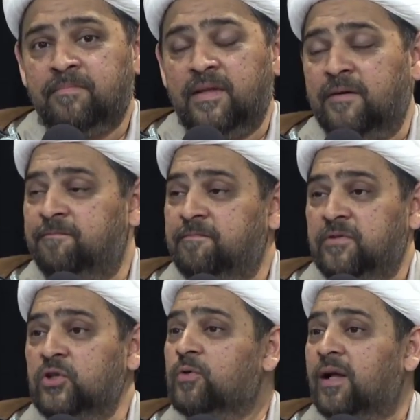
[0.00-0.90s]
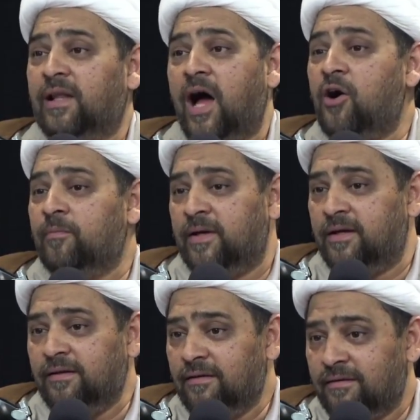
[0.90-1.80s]
if you allow
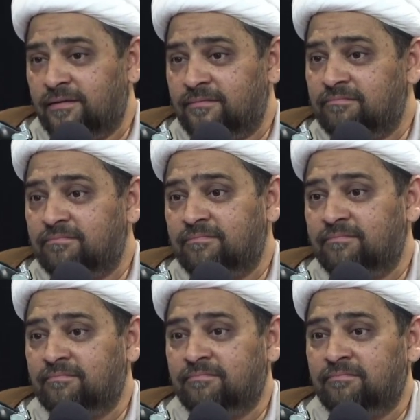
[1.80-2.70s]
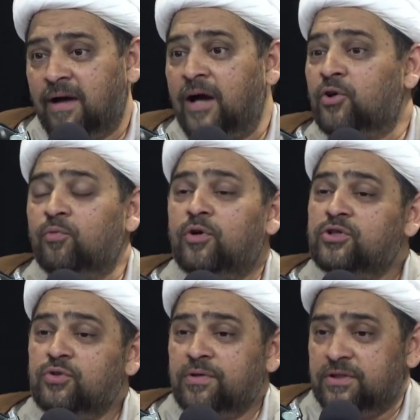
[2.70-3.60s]
me, I don't want to
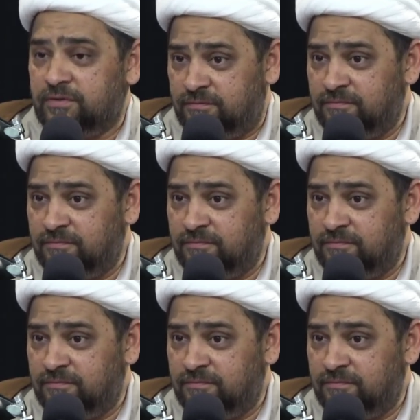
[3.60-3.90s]
join you.